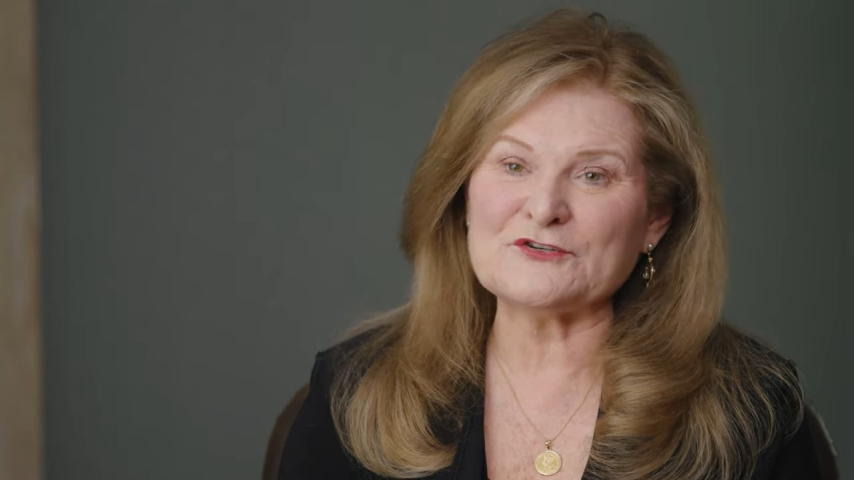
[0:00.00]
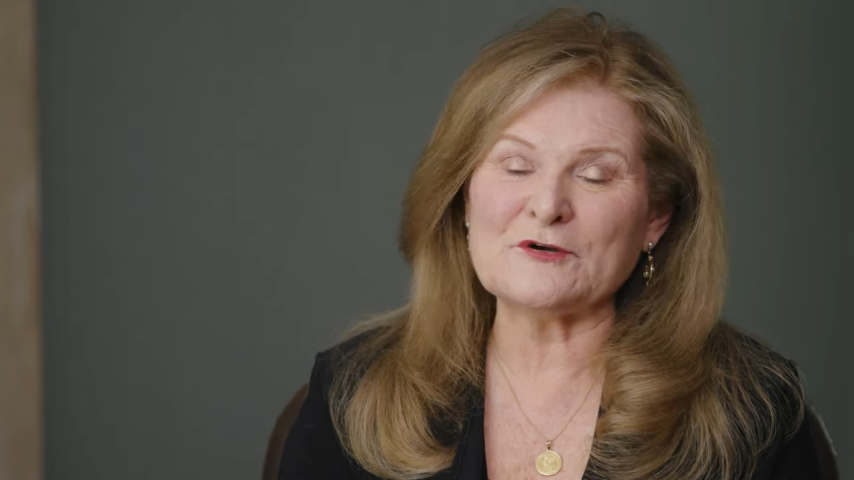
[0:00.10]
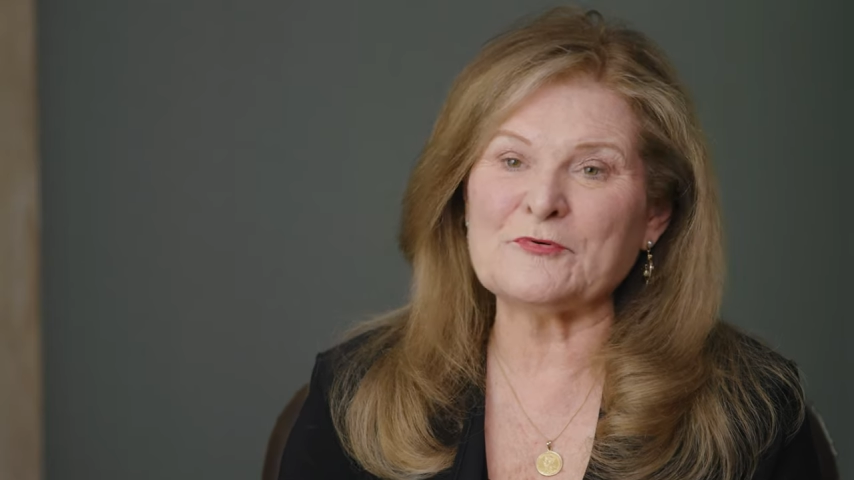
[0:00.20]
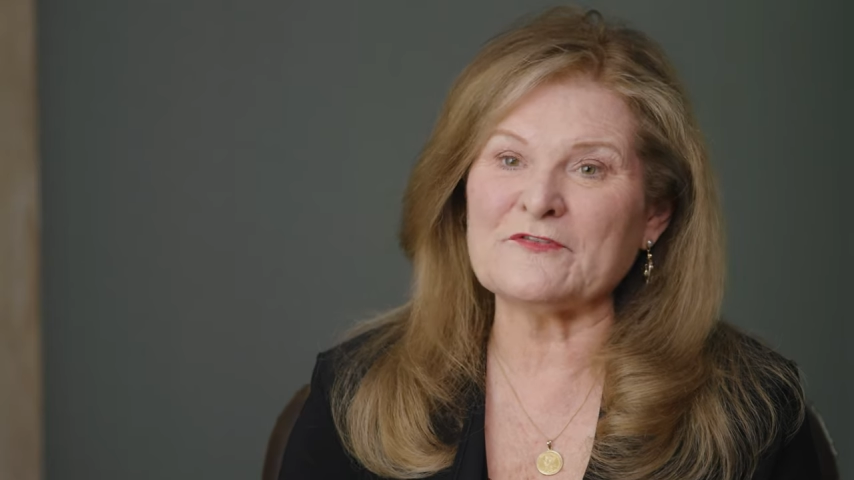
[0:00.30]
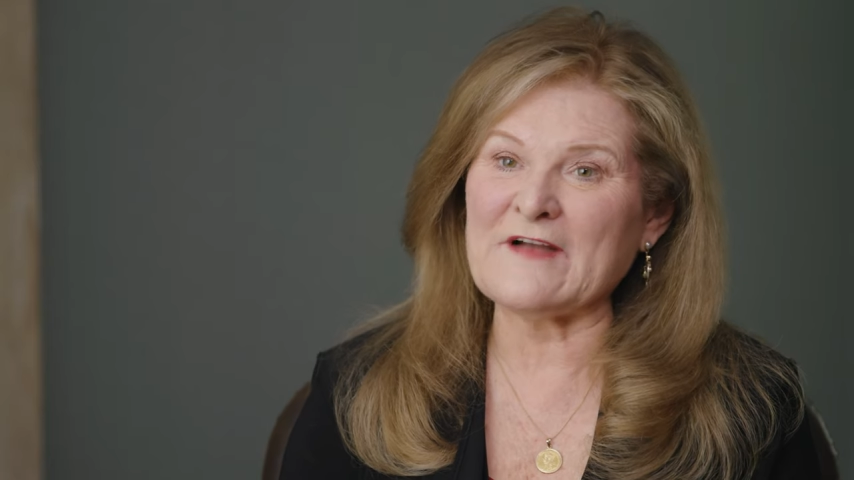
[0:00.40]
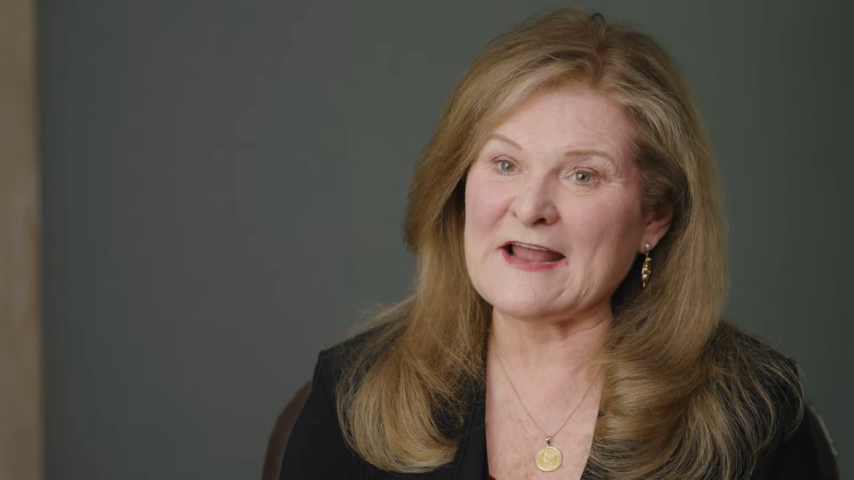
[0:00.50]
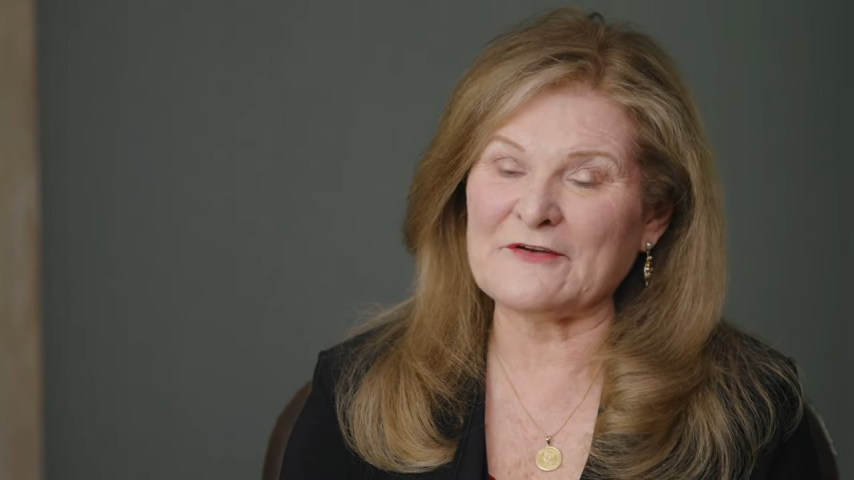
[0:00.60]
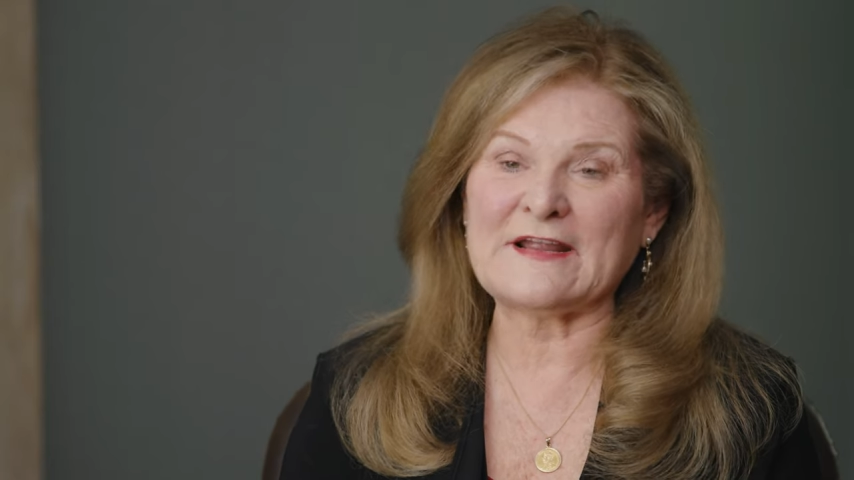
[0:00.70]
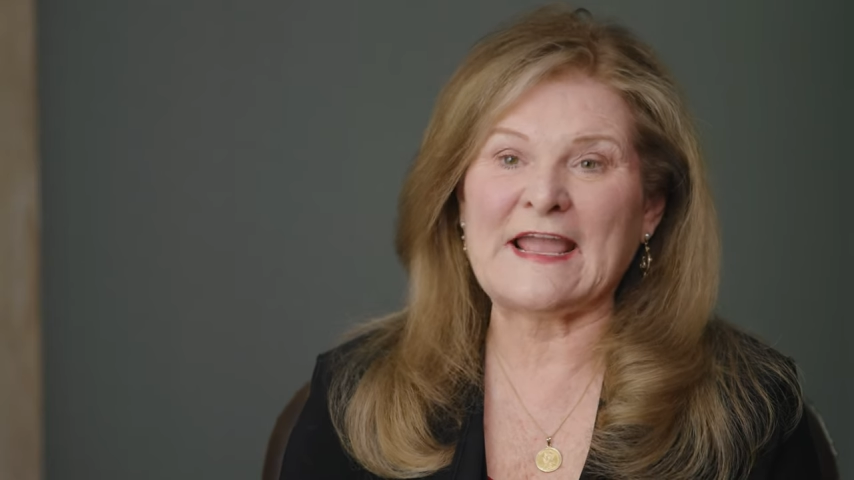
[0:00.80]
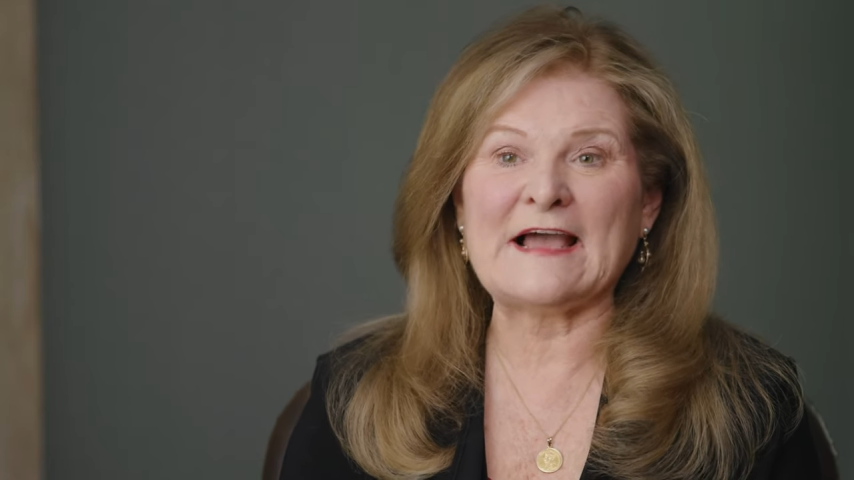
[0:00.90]
to a
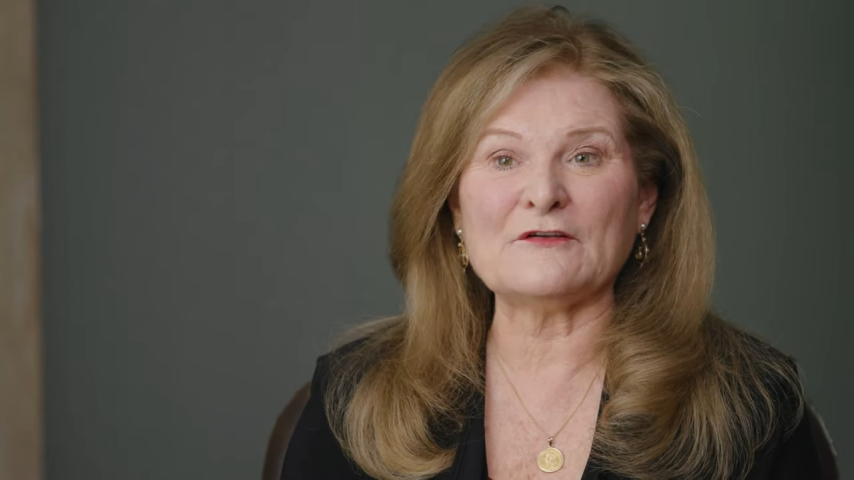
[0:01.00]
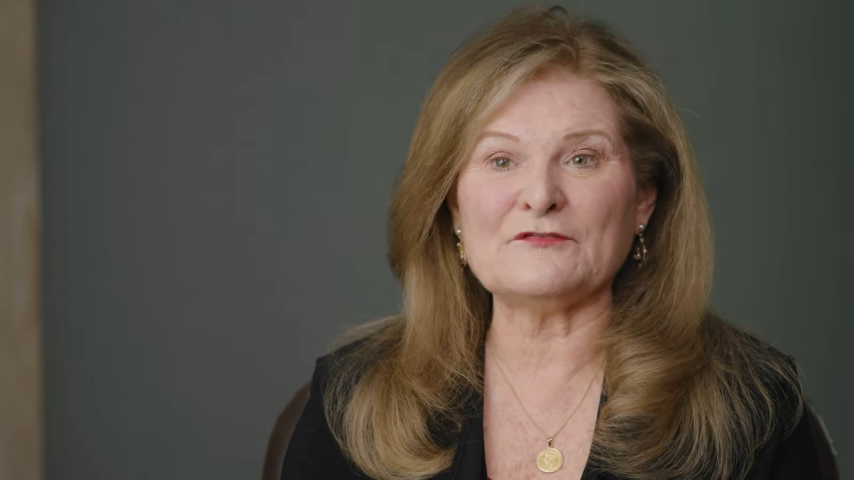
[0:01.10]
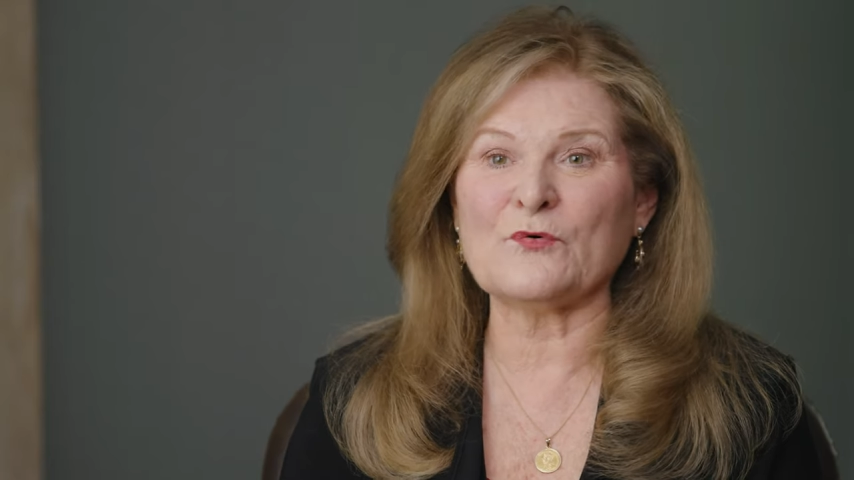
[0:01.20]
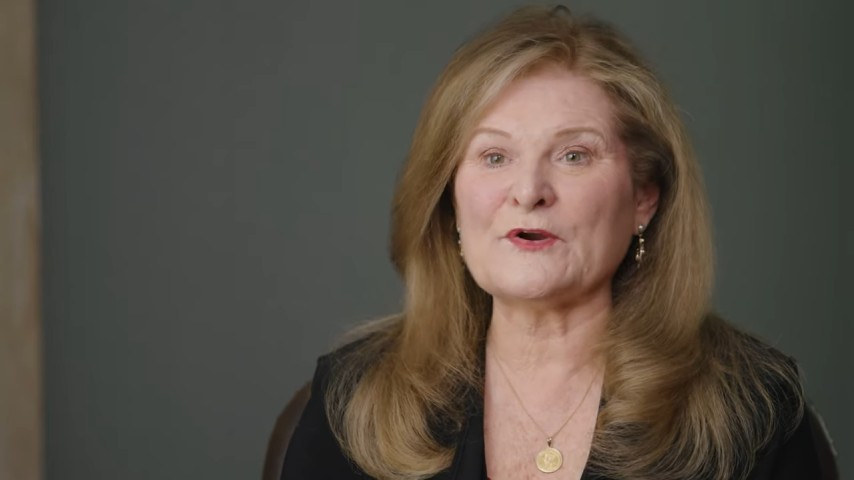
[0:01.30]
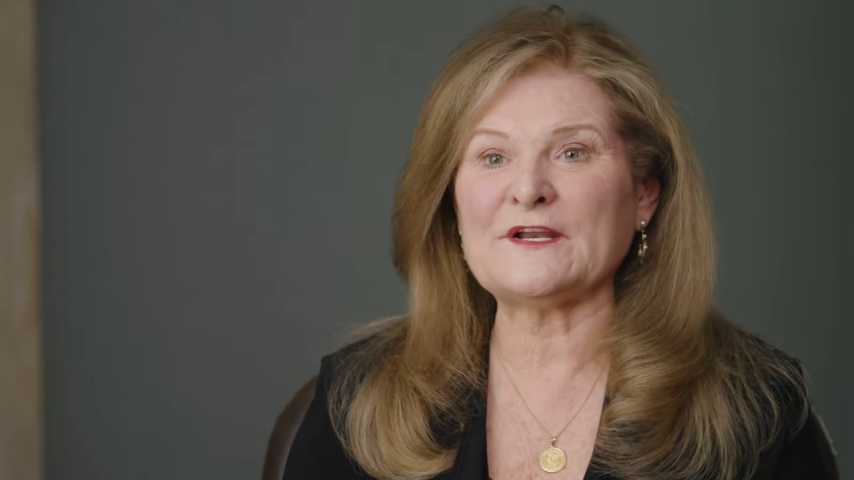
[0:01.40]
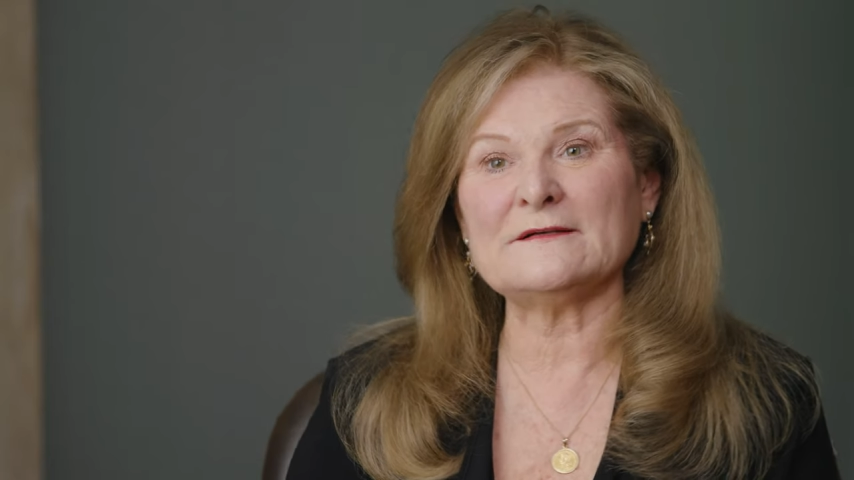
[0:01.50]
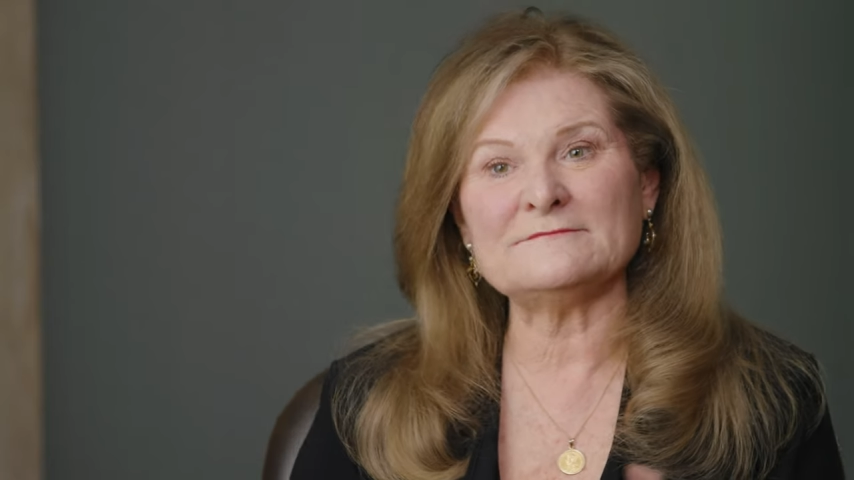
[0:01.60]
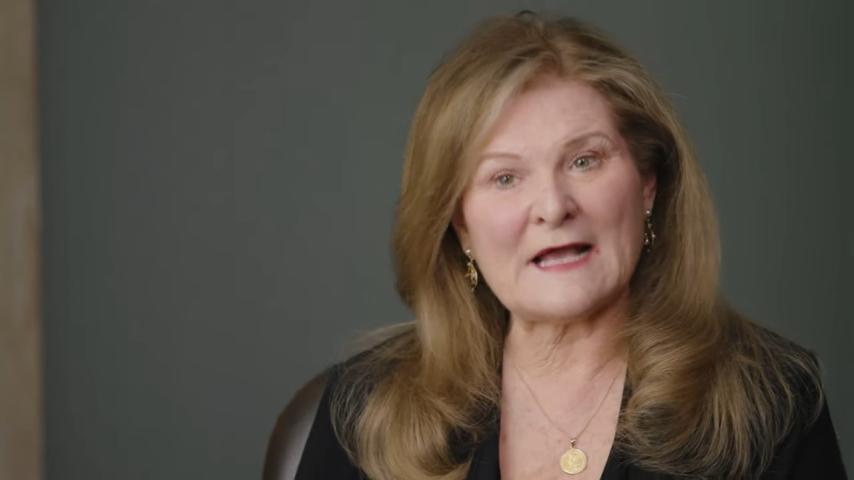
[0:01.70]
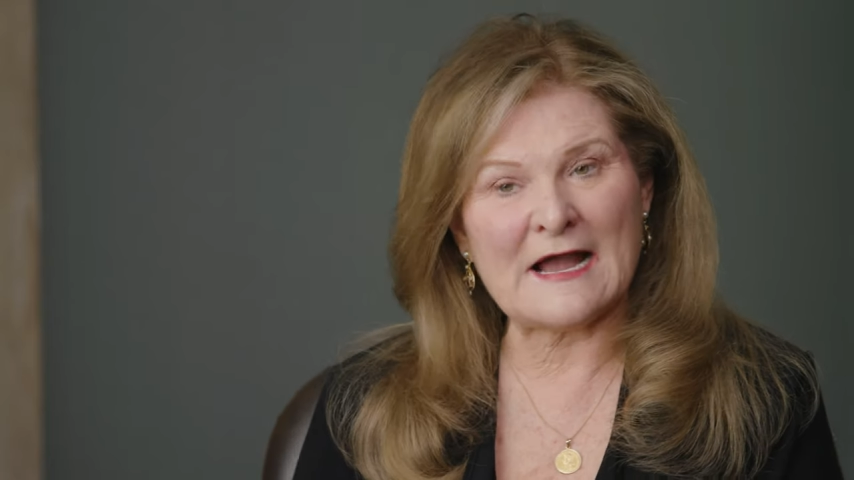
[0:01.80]
provider in California.